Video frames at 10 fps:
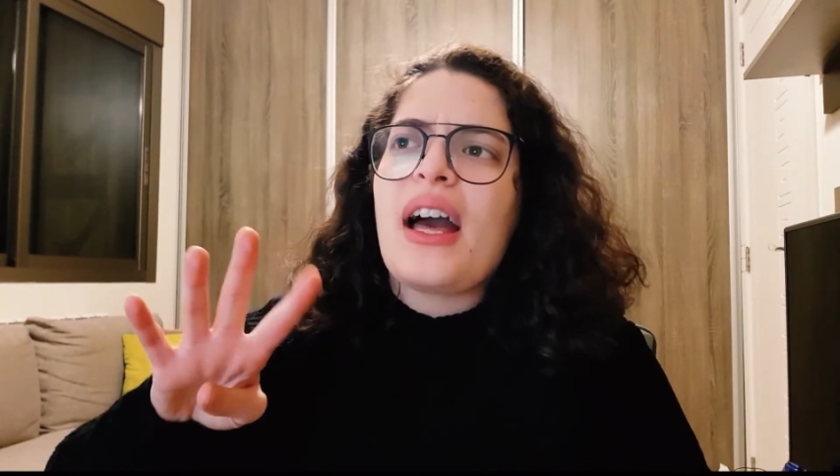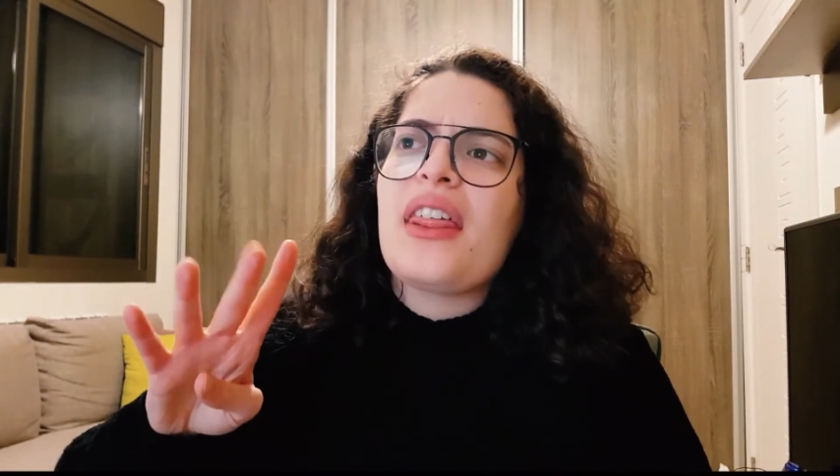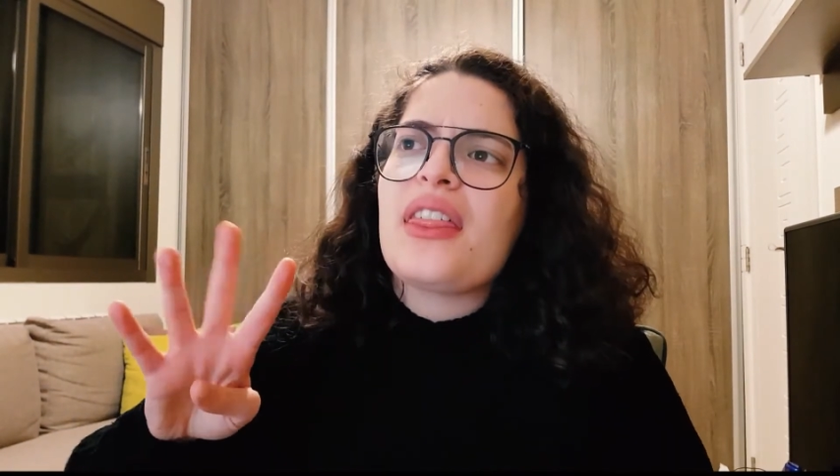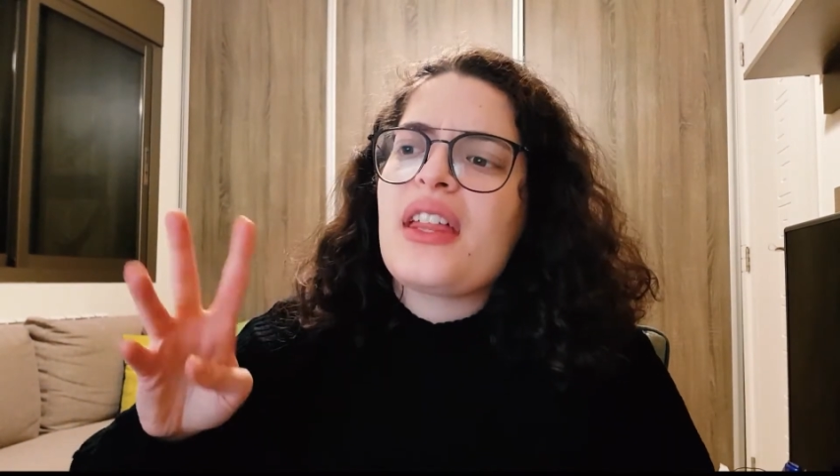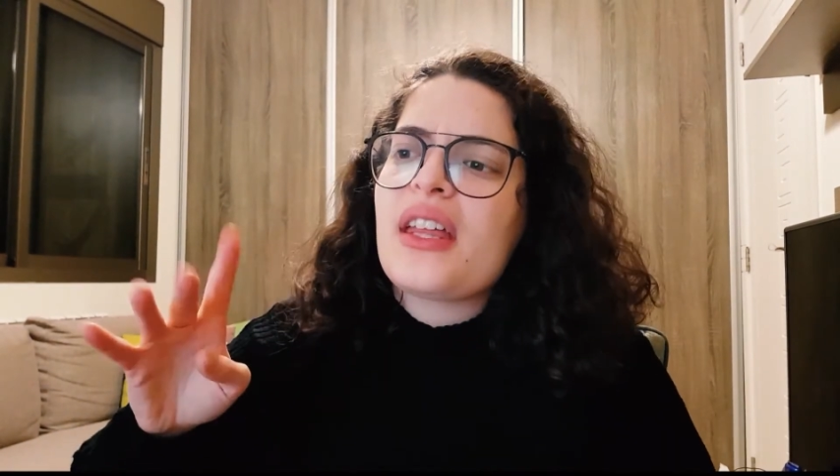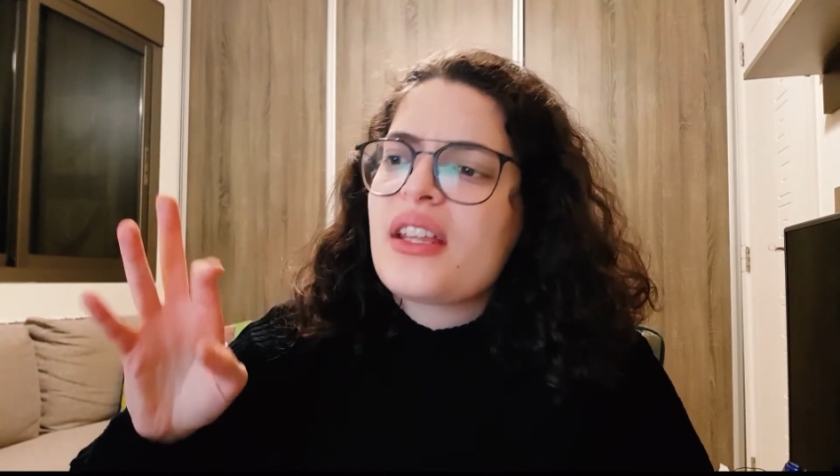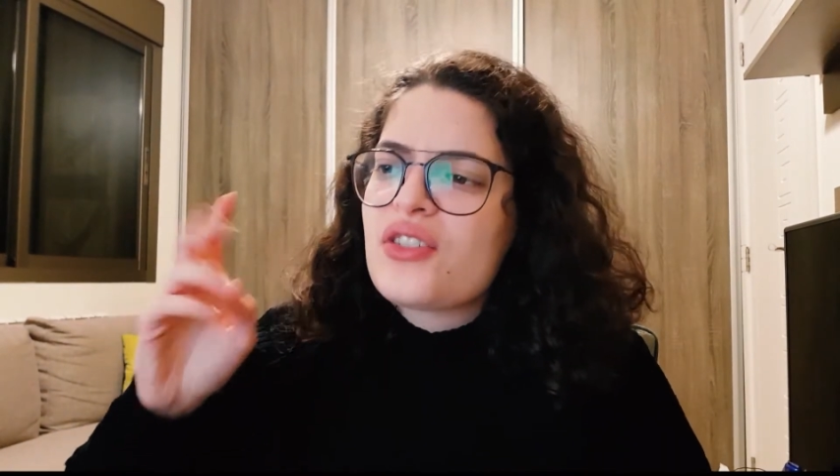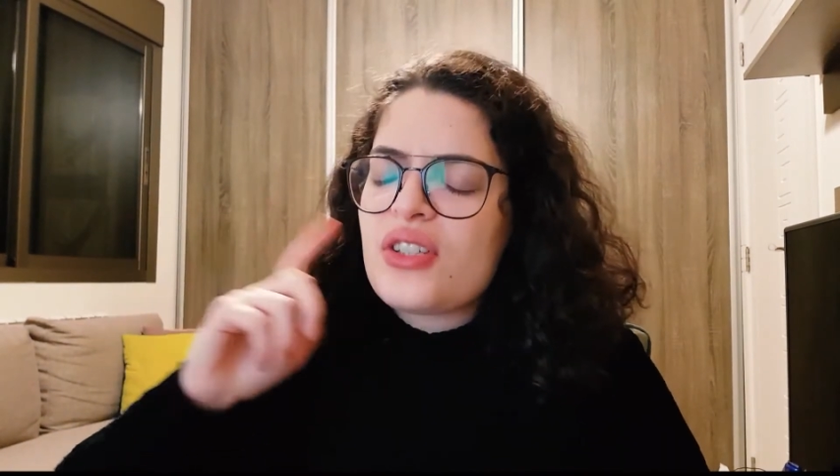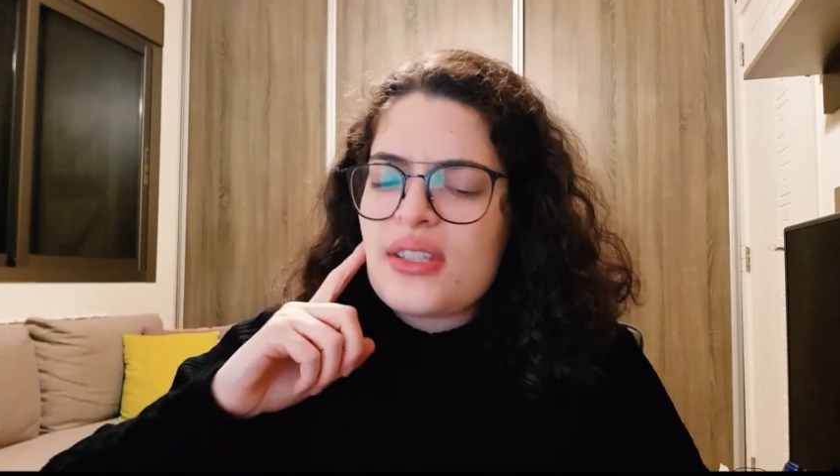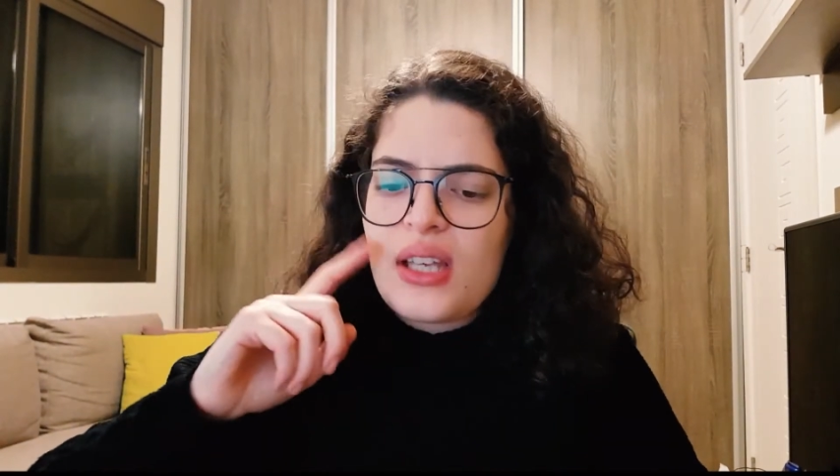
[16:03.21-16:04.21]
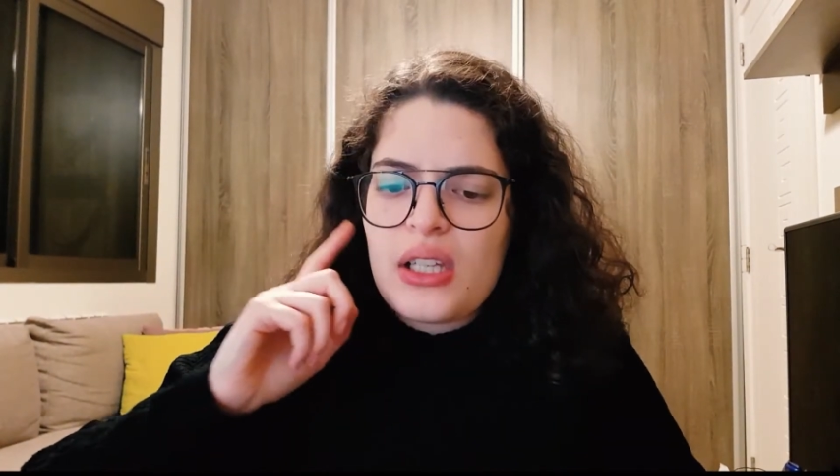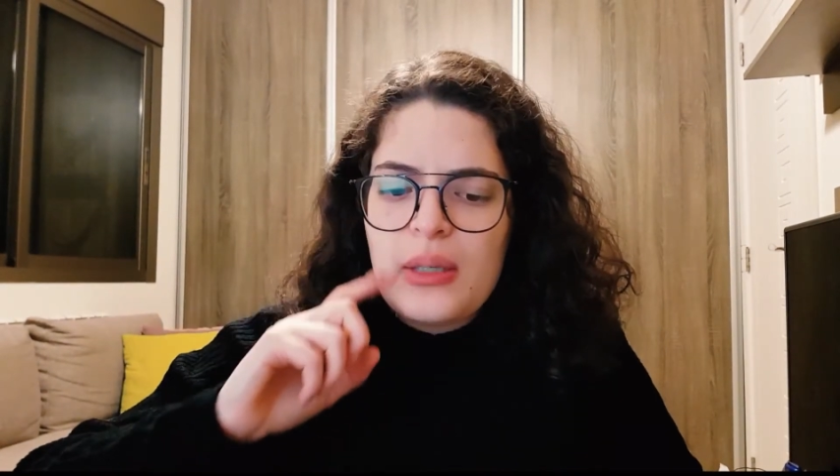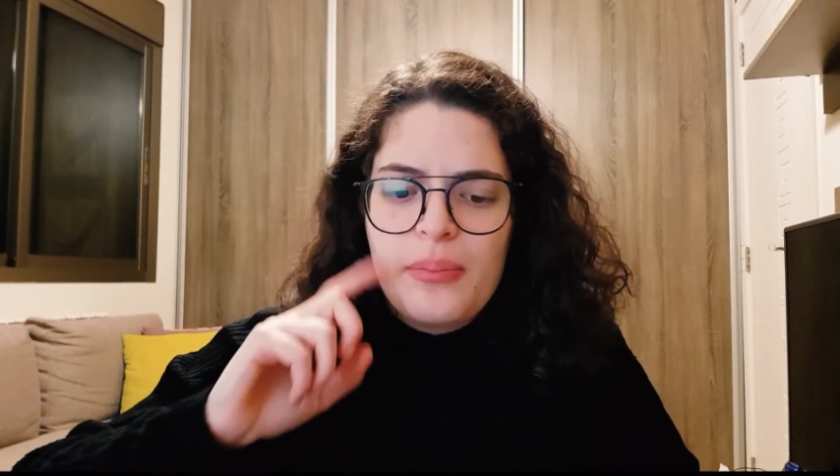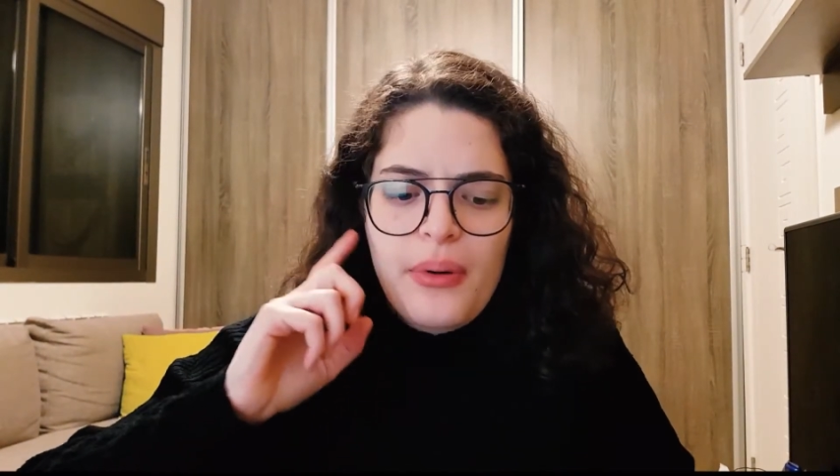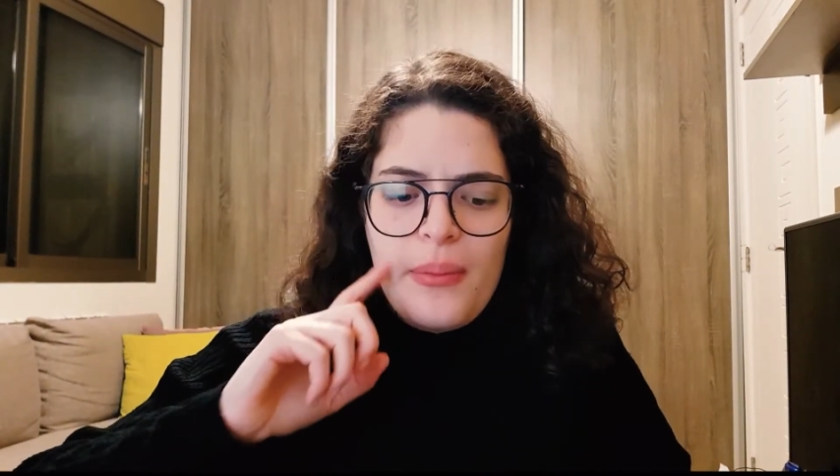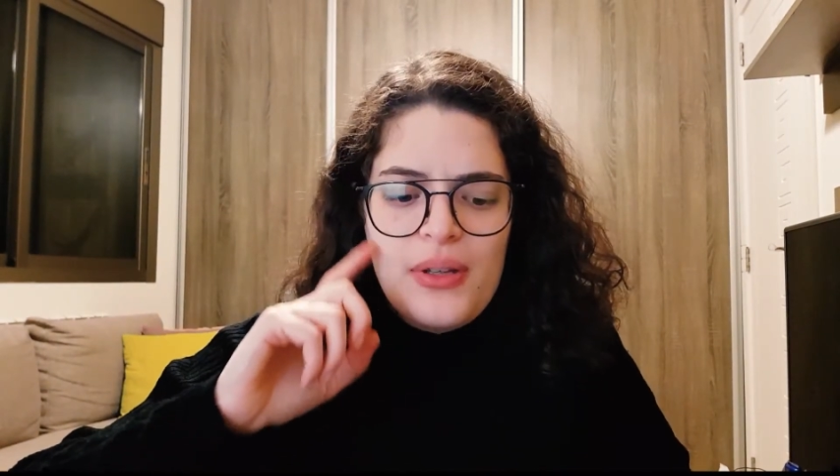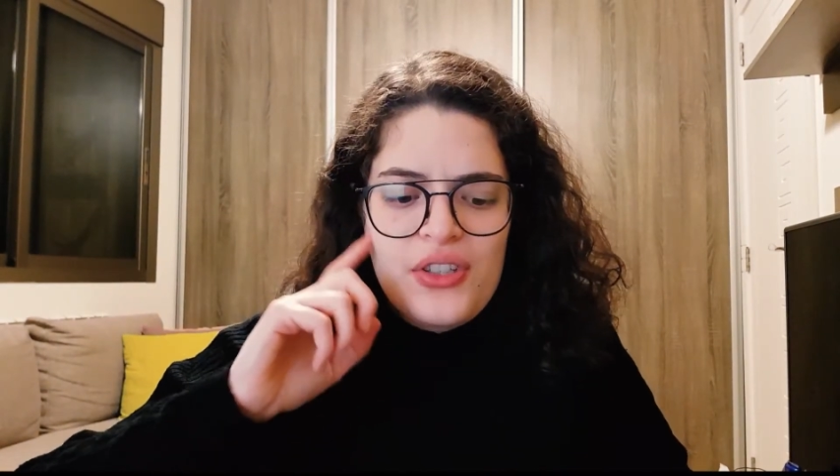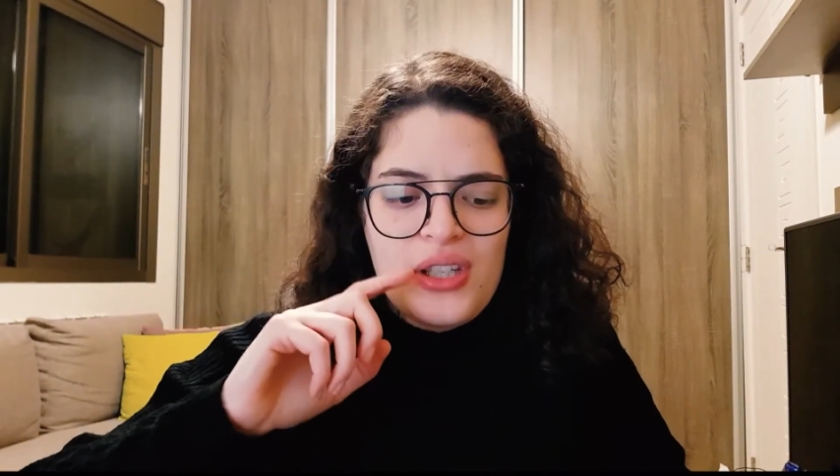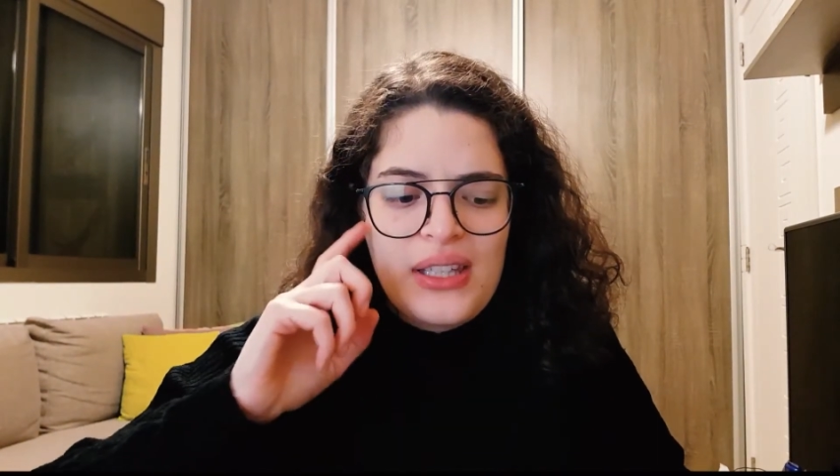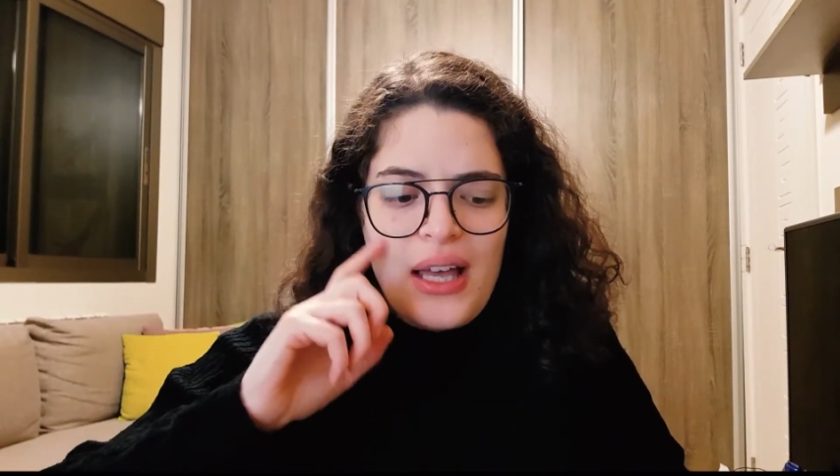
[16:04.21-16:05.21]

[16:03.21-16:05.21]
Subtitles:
I think she's gonna publish it